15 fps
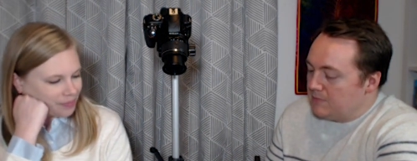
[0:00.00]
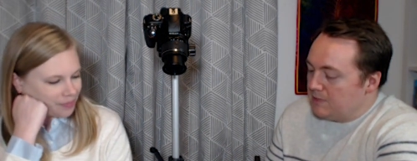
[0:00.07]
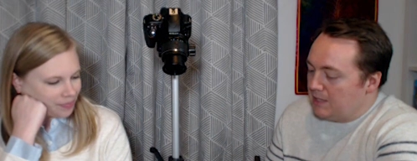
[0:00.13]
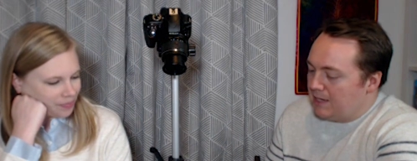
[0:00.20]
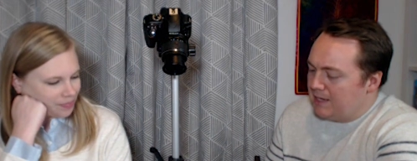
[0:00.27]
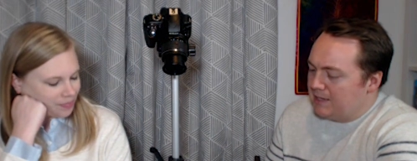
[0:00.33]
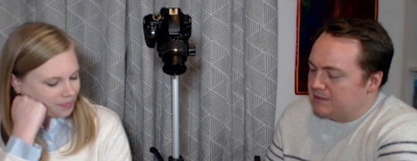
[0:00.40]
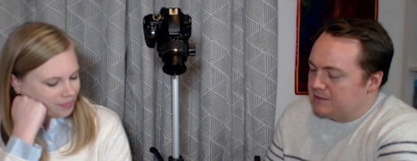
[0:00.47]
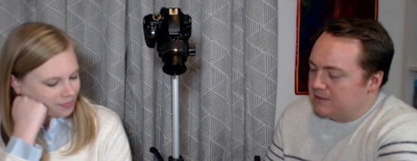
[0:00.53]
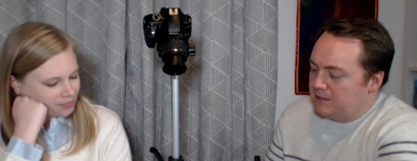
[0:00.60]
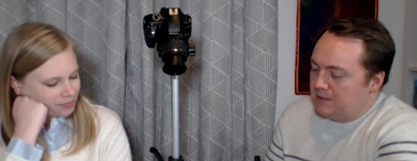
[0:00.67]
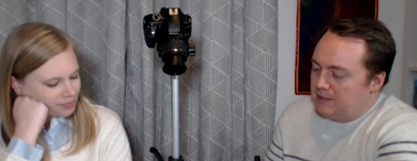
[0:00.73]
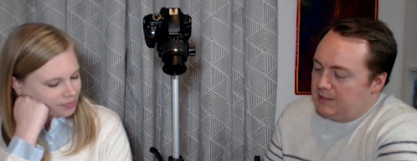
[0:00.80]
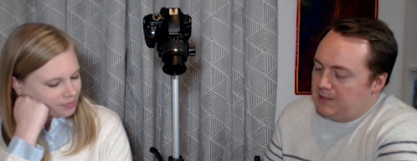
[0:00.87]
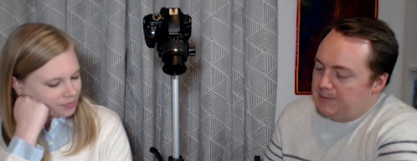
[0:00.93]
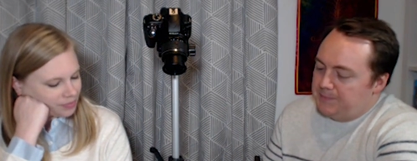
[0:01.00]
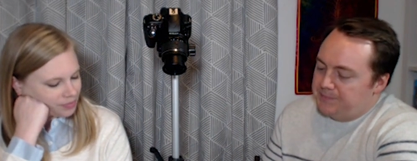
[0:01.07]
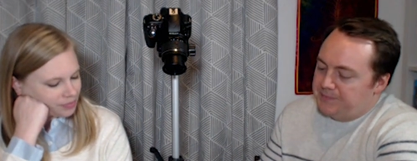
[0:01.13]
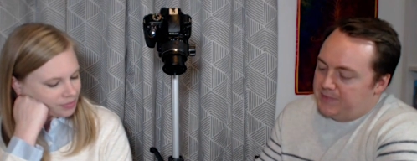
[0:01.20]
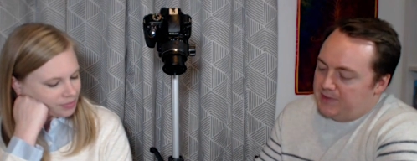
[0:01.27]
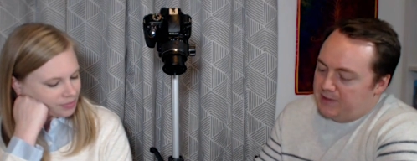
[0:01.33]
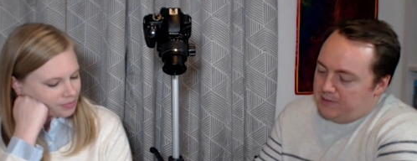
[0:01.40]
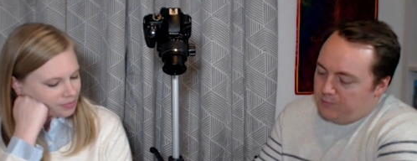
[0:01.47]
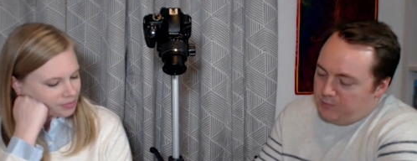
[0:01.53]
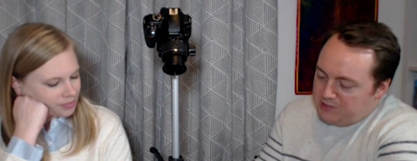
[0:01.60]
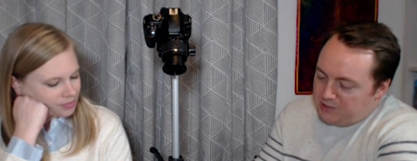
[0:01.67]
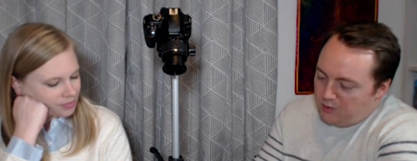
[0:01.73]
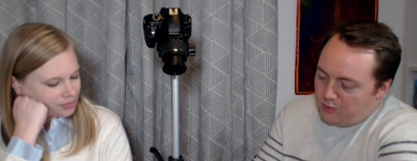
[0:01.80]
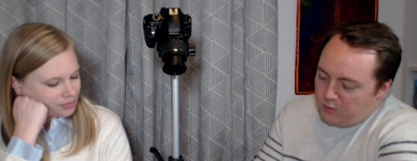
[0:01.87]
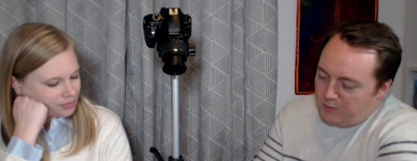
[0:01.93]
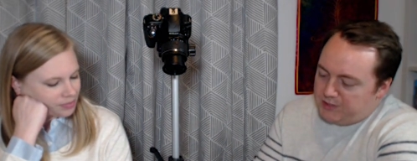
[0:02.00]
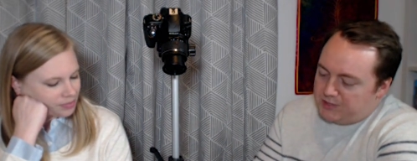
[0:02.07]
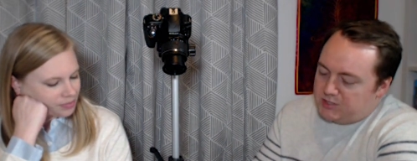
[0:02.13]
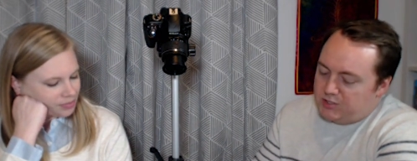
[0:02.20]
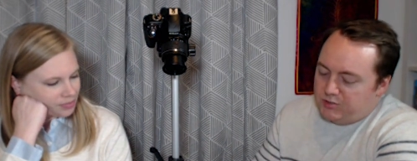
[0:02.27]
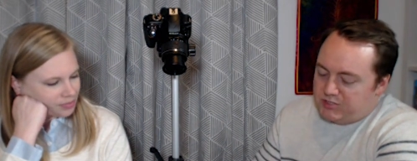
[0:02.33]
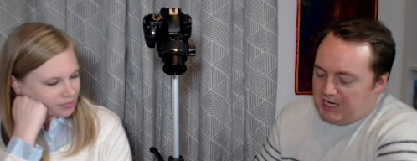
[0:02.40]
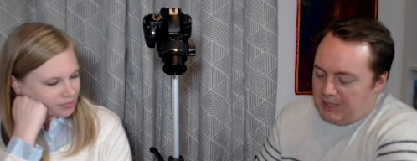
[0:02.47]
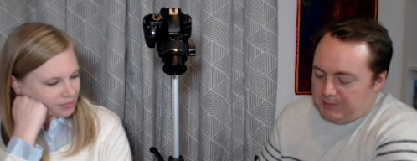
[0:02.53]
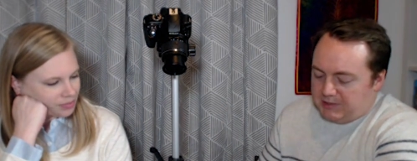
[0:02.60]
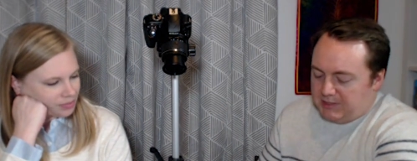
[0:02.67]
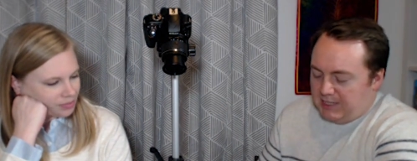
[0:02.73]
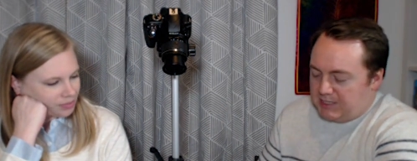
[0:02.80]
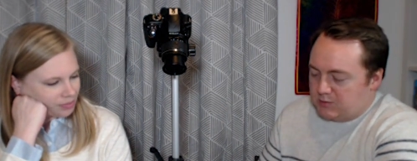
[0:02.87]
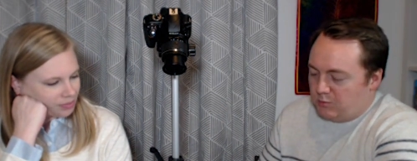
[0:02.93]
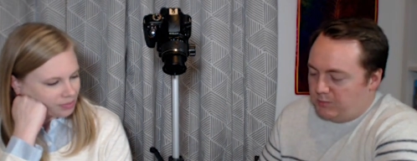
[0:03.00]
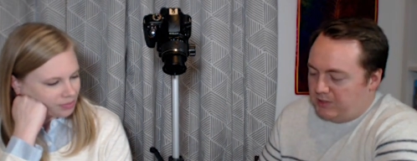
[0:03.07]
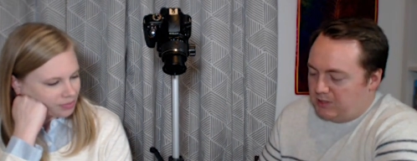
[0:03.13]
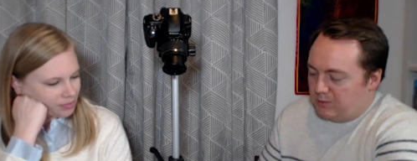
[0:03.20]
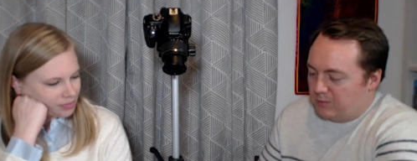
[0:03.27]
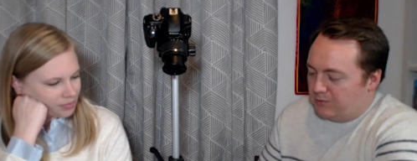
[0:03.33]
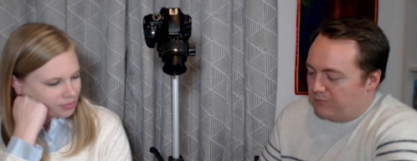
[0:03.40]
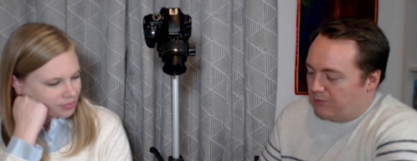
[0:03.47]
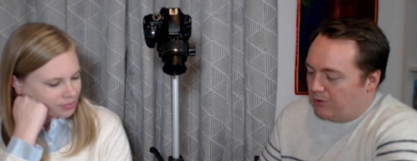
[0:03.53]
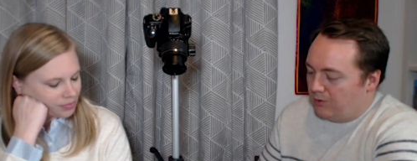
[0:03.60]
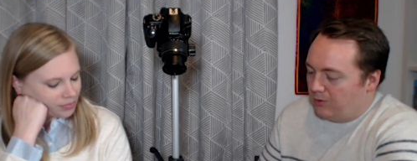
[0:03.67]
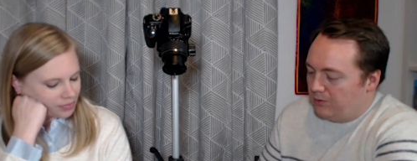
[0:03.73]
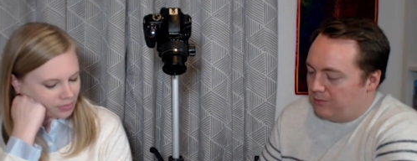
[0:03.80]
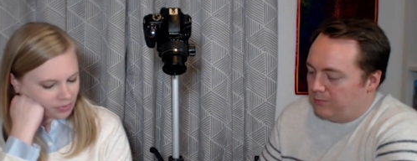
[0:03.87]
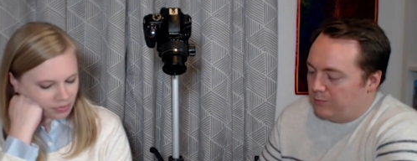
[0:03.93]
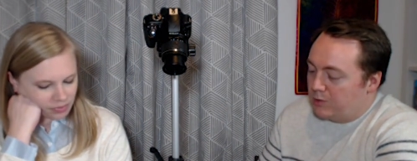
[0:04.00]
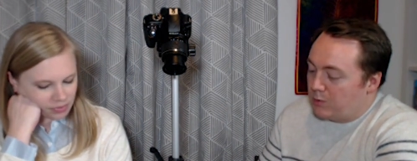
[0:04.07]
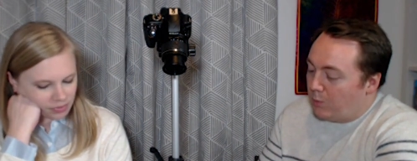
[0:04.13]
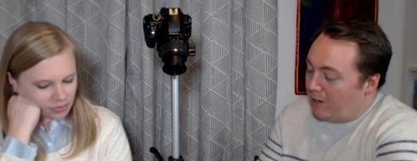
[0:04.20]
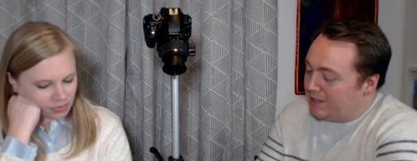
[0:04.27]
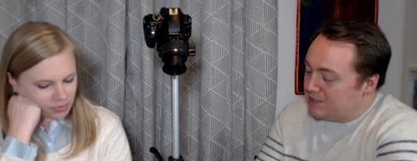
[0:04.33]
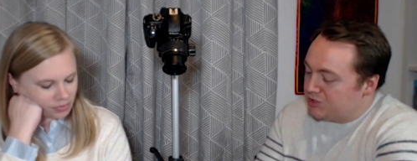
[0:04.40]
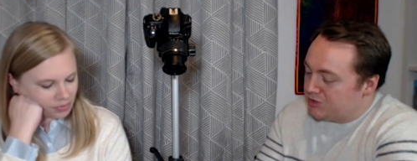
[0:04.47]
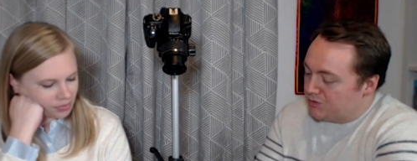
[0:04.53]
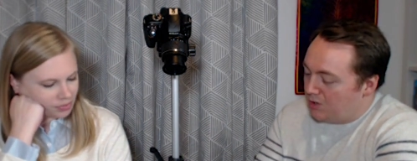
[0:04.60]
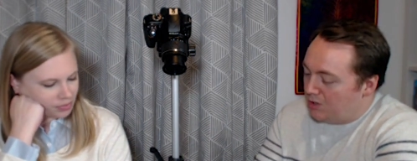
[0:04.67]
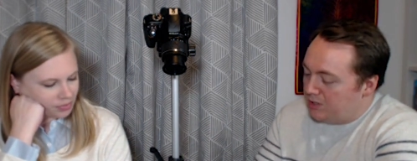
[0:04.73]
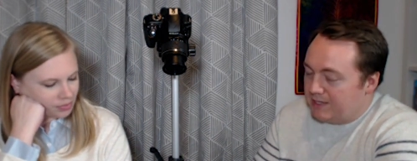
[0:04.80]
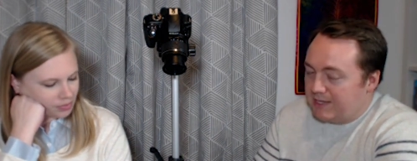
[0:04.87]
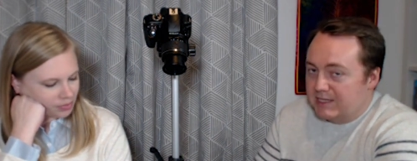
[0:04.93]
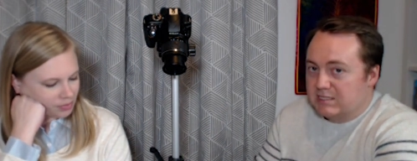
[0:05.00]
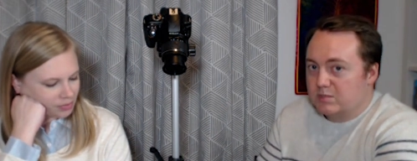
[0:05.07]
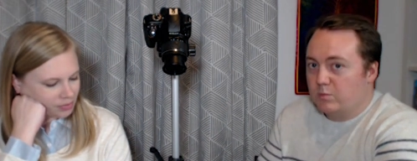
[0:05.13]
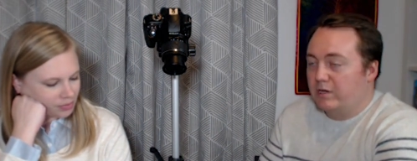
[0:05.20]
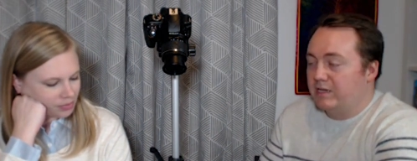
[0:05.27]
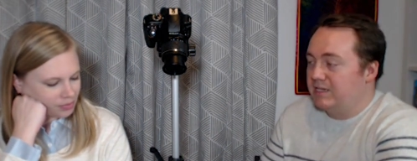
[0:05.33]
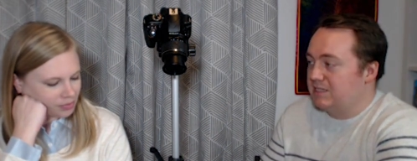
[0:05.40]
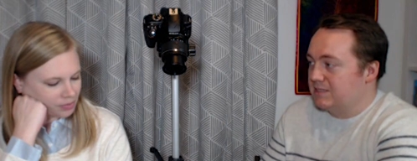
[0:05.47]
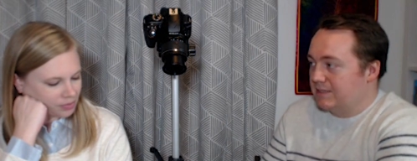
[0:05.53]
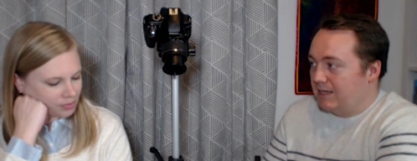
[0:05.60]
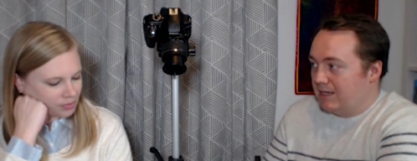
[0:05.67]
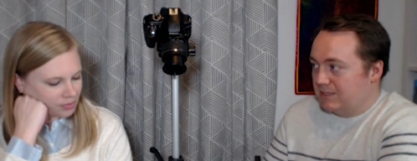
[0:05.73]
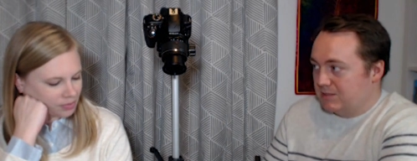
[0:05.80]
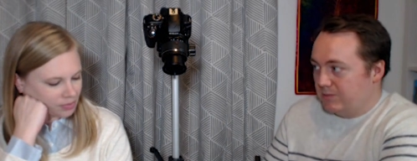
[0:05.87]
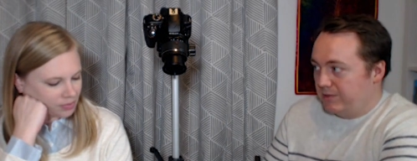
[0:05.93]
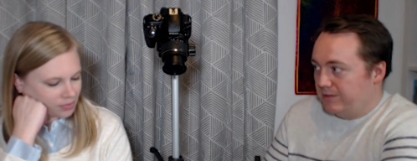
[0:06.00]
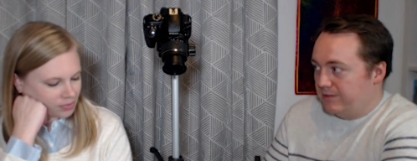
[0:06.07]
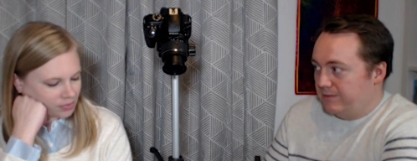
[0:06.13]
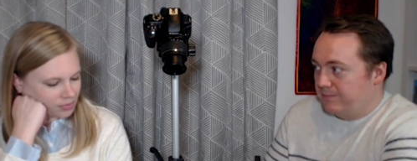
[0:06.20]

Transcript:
Speaker 1: and we don't know what the two chapter dice will be that we roll. We're quite strong against what he starts with.